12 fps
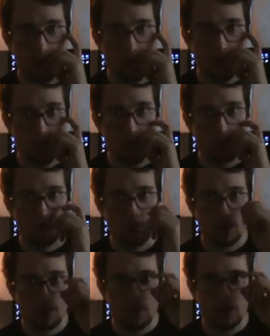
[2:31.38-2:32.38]
in
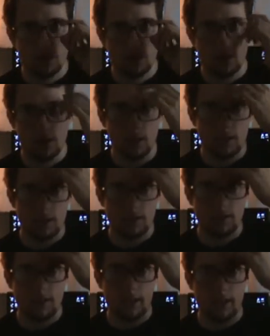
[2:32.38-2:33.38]
terms,
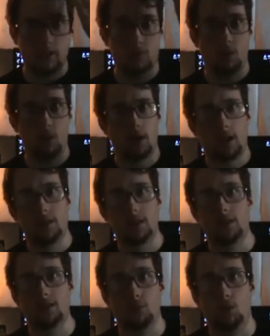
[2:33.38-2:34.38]
is it death heroic? I
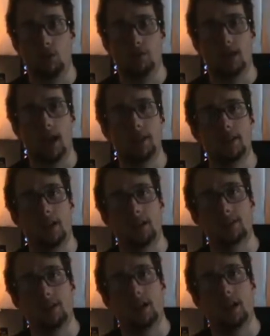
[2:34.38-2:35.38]
think it's more of
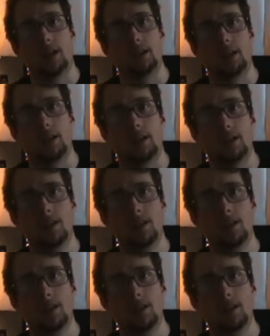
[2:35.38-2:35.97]
context than anything.